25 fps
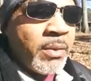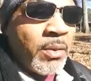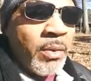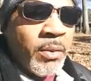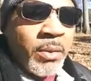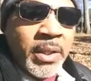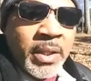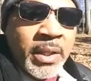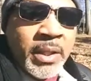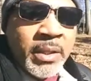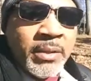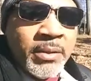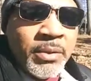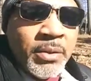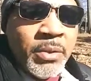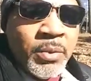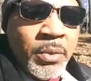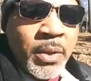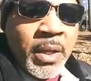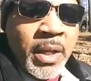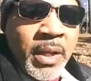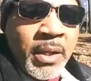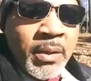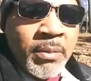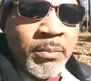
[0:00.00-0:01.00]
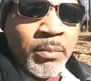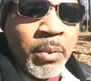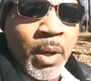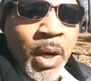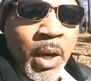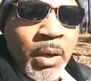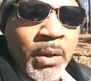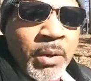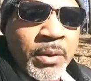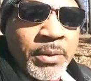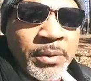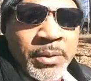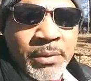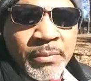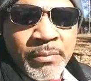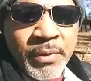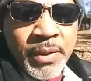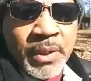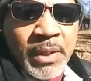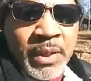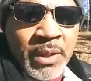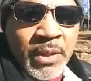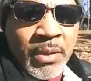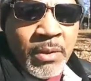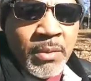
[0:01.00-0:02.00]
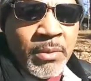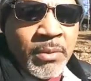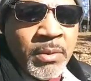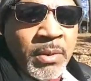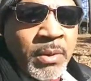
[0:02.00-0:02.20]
go ahead and do that. Pause the video.